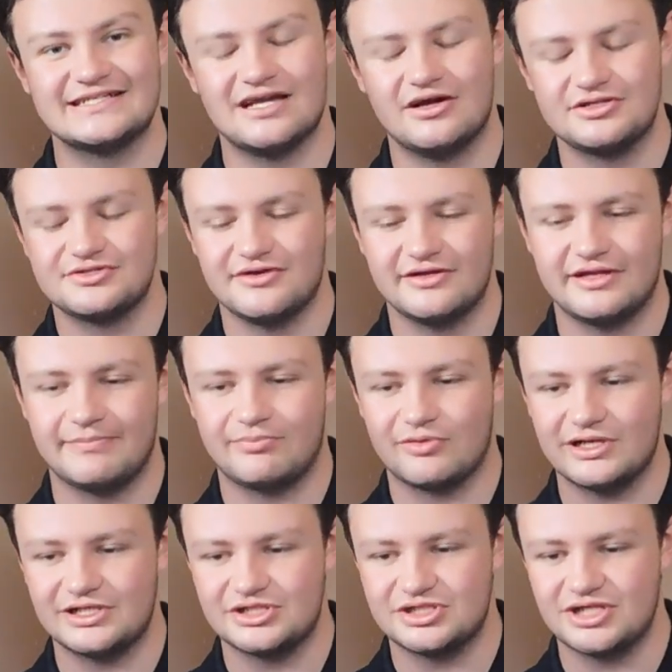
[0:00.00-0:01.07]
I also had the
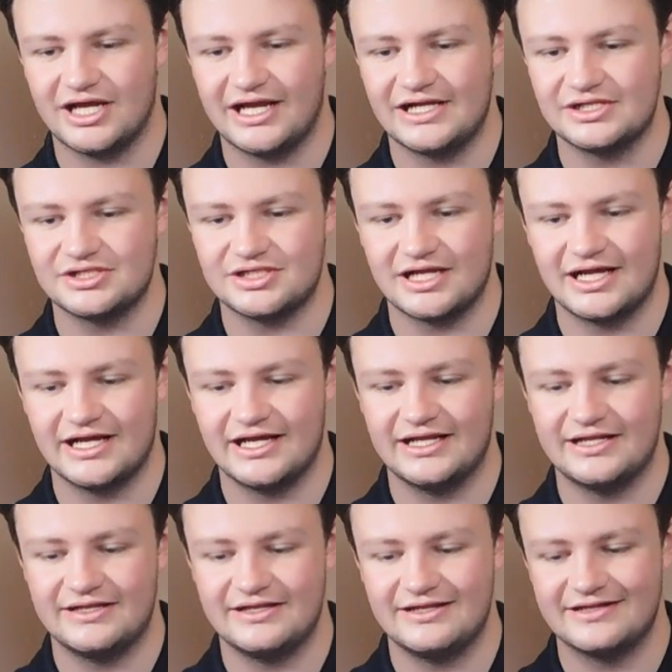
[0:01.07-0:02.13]
bridge changed
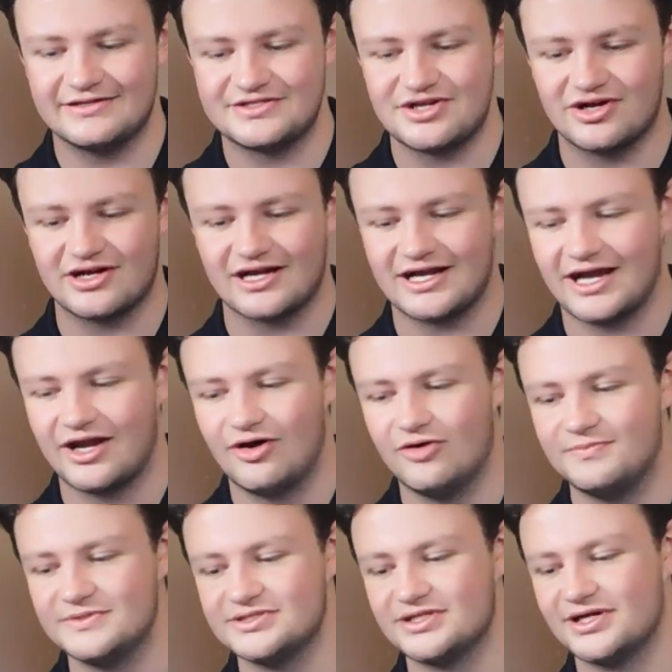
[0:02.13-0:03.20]
and the circuit kind of
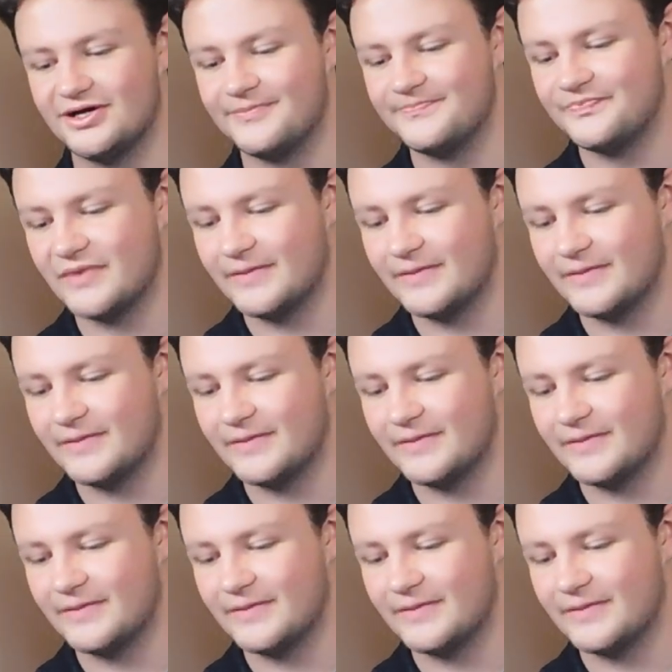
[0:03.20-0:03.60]
opens it up.